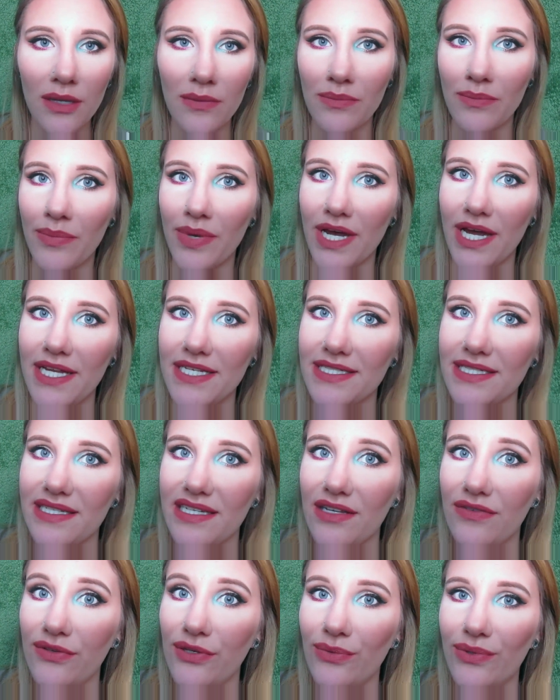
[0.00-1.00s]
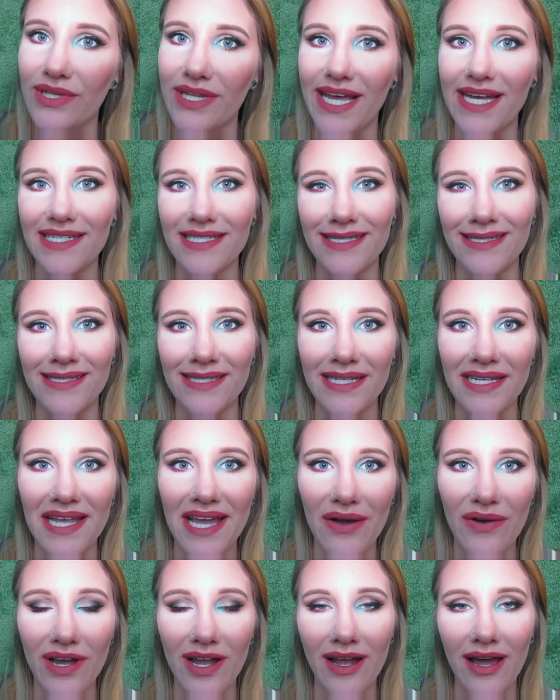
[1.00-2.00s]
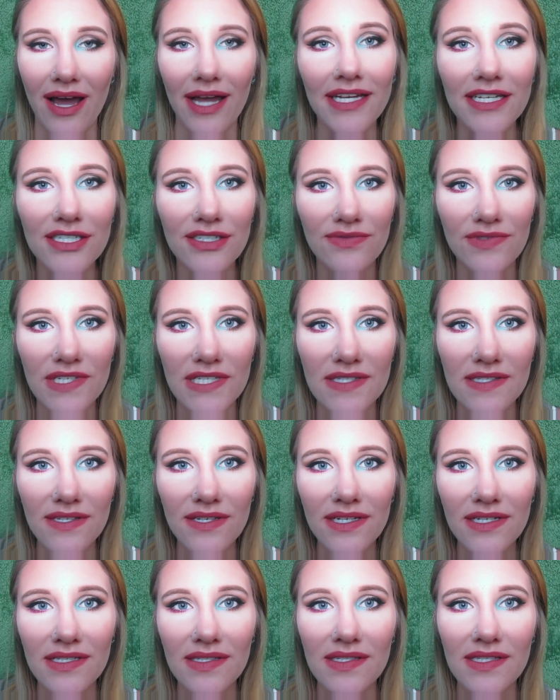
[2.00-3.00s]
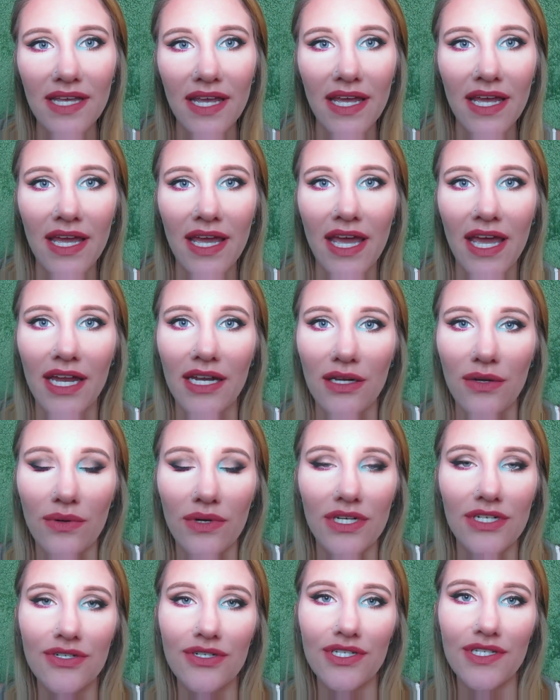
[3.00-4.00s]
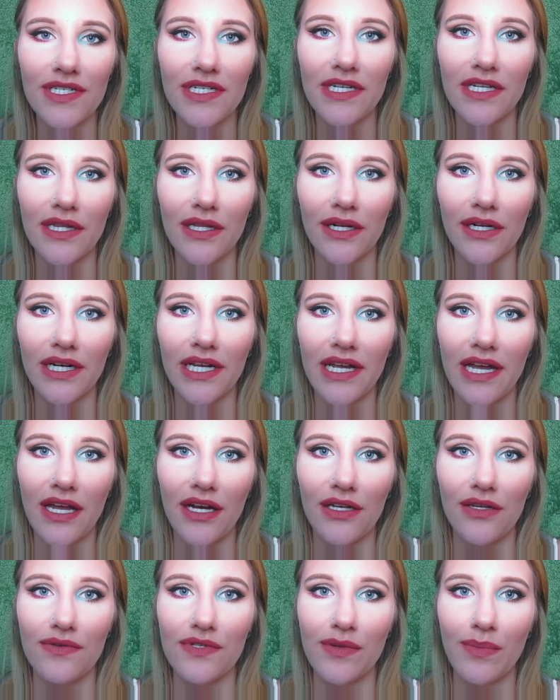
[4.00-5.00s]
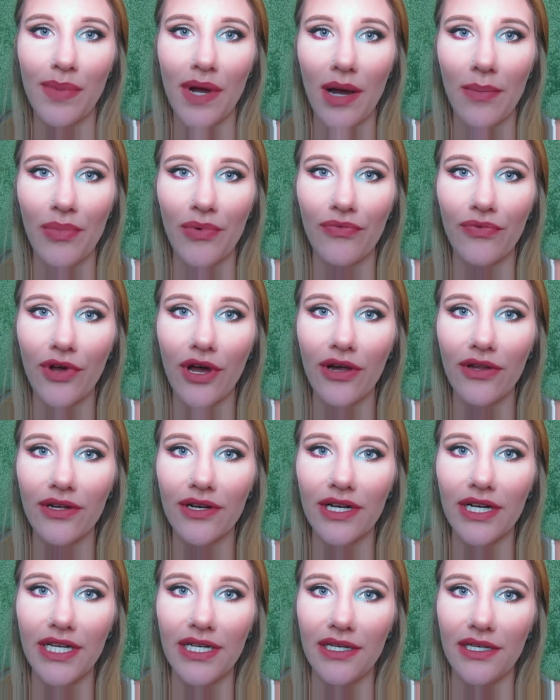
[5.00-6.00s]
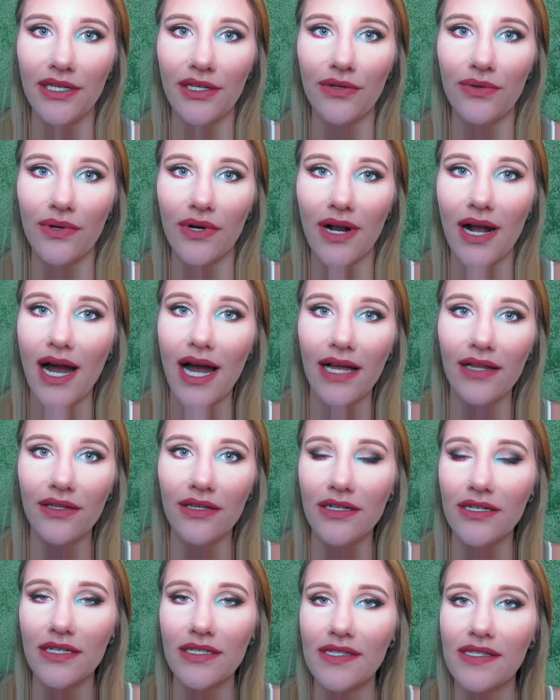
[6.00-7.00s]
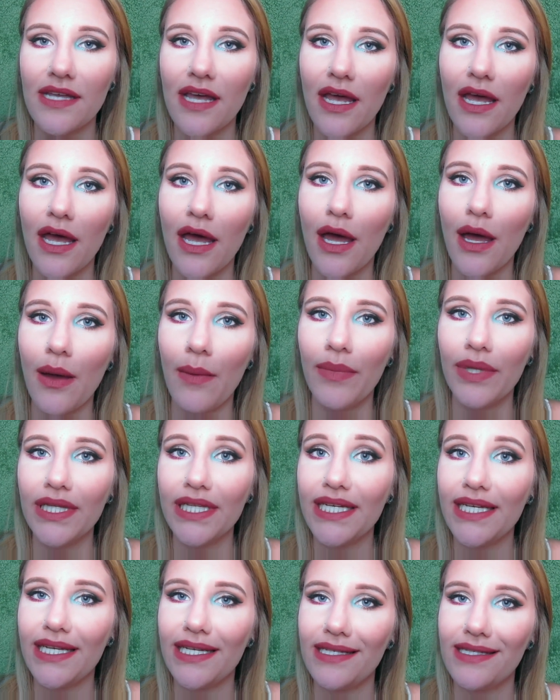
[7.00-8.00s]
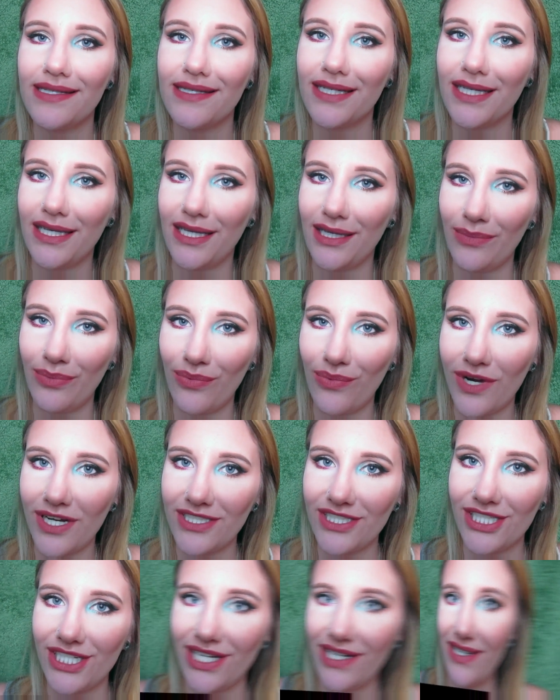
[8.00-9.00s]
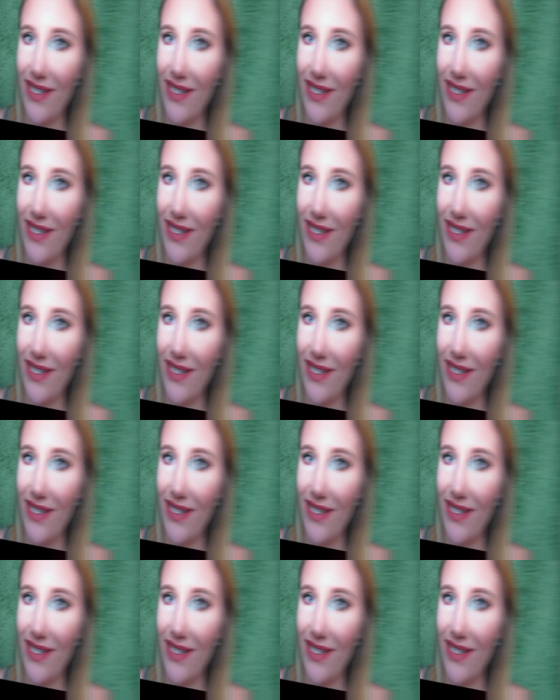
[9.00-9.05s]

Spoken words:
But if you would like to see how I got each of these looks, and you are interested in learning how to use a pop of color in your eye looks, please keep watching.